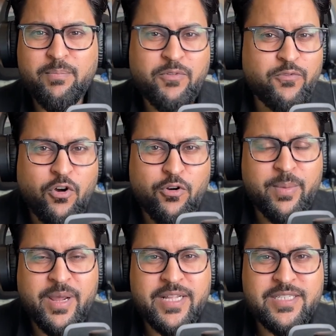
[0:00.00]

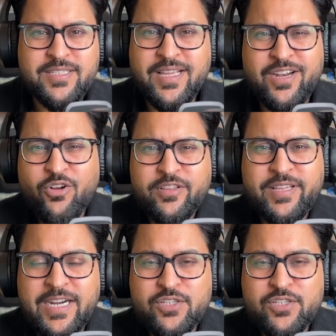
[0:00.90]
performance and all that.